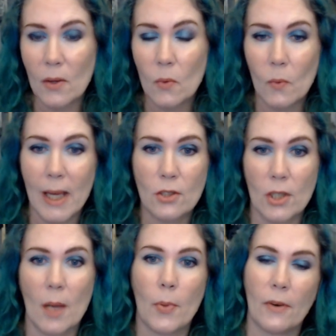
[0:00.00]
way,
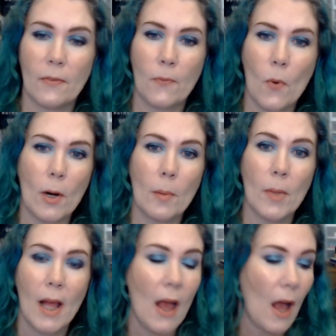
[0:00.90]
shape, or form
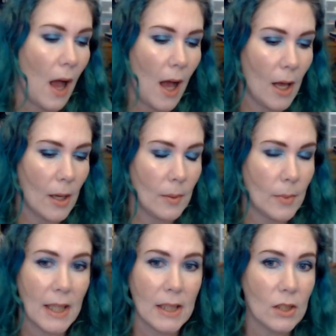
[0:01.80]
um,